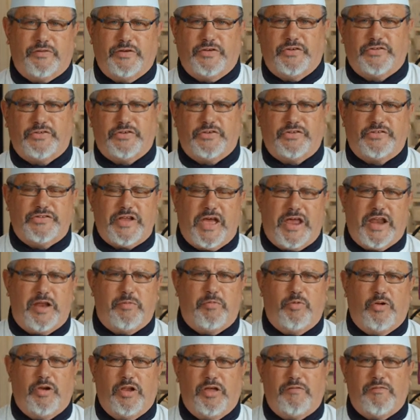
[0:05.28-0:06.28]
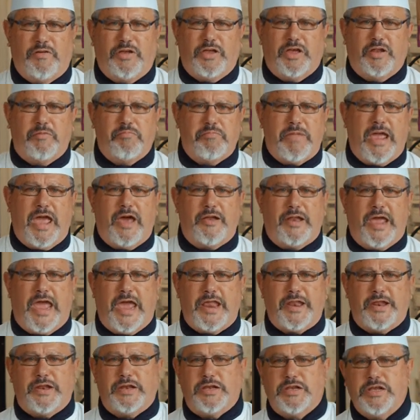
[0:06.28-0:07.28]
for Sustainable Living at Mount
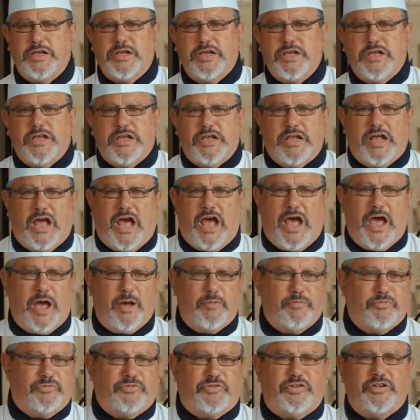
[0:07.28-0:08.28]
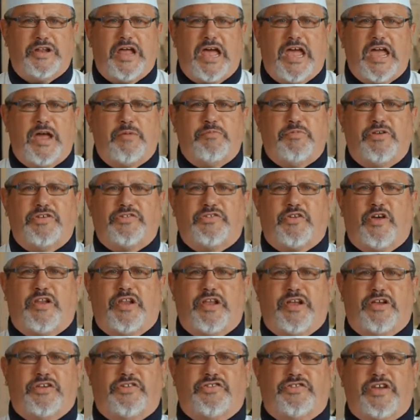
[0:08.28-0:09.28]
Annan. Um, today I'm just
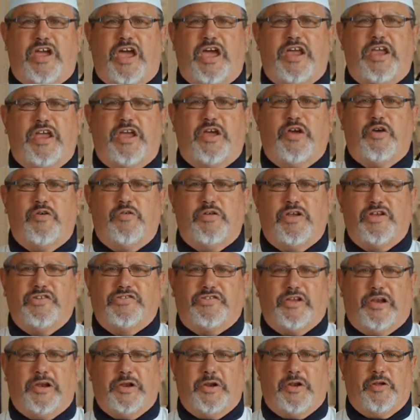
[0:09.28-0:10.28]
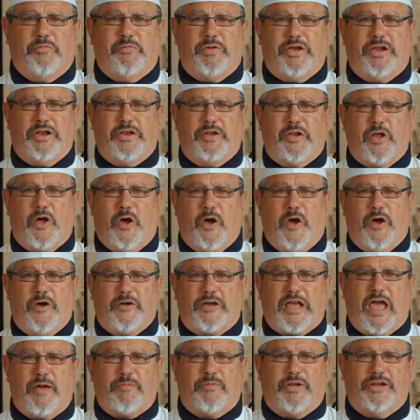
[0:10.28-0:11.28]
going to show you just a little bit, a
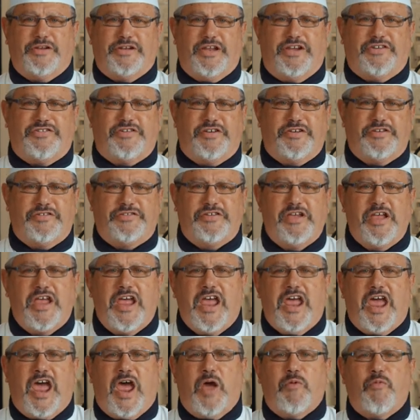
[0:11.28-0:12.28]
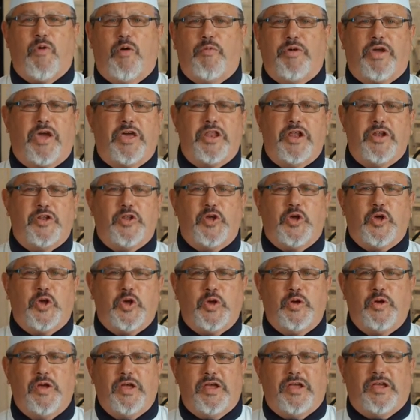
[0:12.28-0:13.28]
uh, couple of dishes and what we're going to
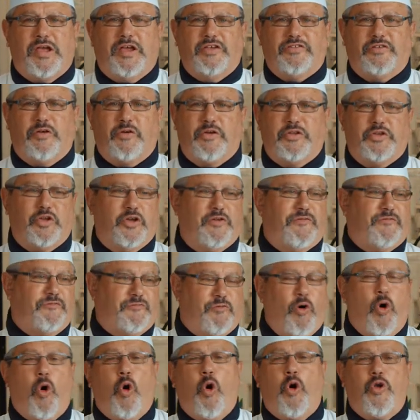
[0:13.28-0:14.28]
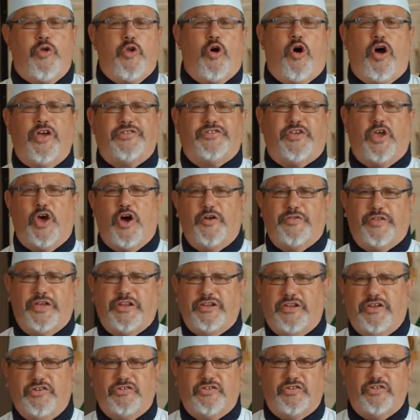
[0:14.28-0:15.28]
do is I'm going to do four nice
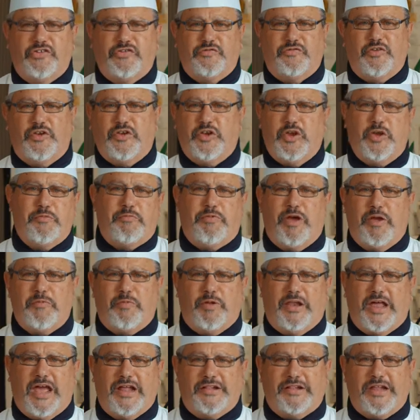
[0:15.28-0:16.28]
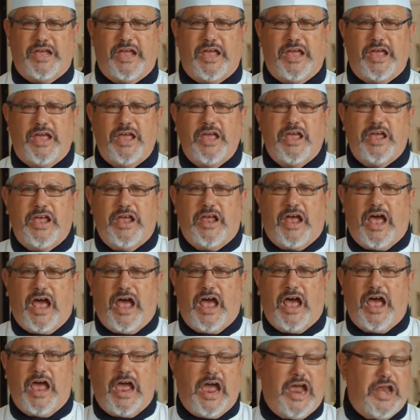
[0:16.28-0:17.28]
healthy dishes for you people out there
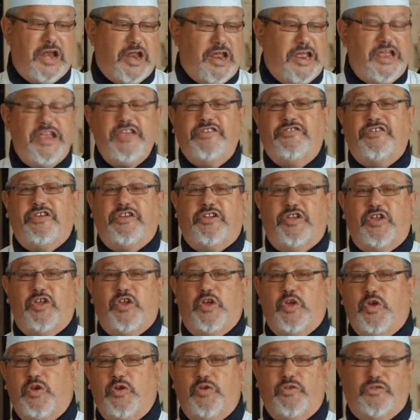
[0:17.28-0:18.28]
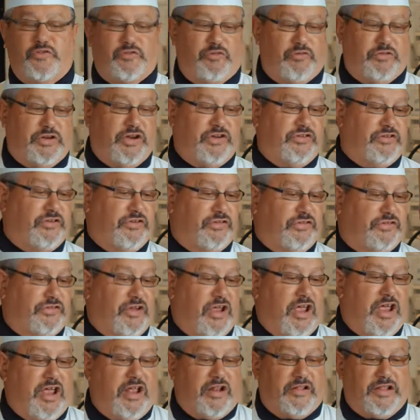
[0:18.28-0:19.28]
uh, and easy to use
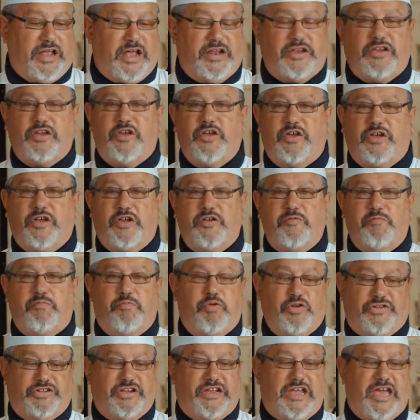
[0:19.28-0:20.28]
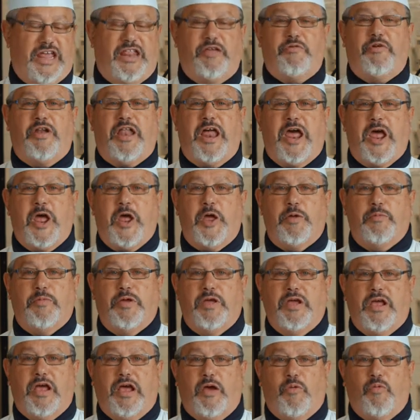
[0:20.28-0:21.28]
dishes that you can put together at
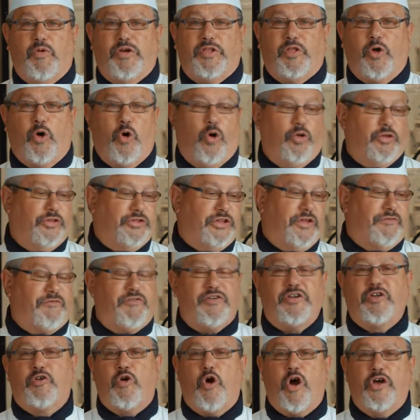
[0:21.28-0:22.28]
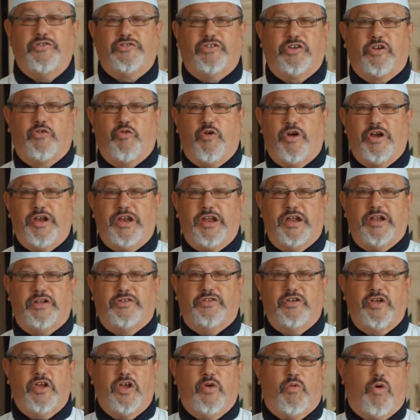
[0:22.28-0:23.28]
home with all the different kinds of
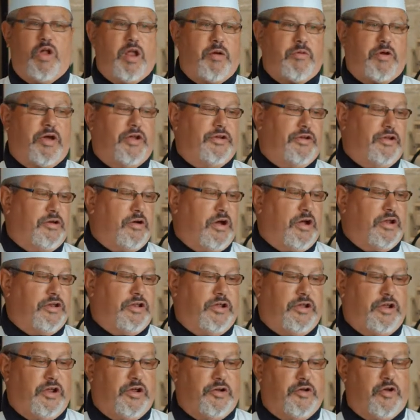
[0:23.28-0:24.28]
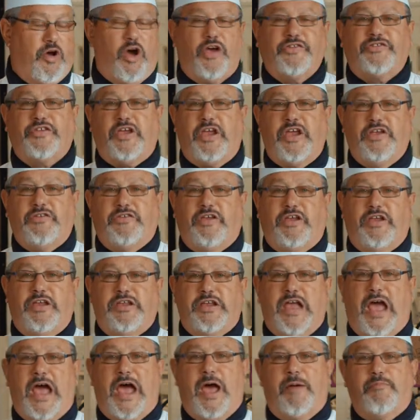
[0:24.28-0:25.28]
ingredients. What I'm going to do, I'm going to do your nice
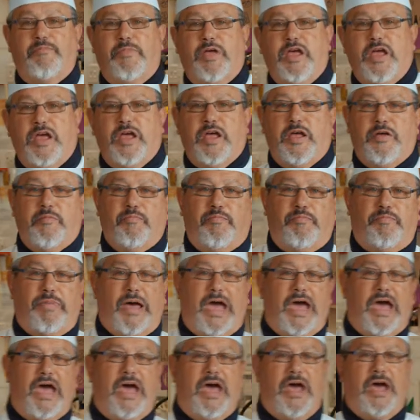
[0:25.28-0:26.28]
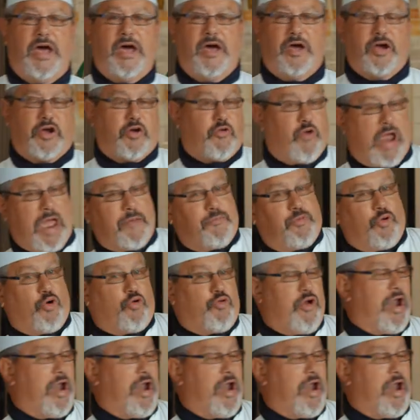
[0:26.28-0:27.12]
easy um, uh, apple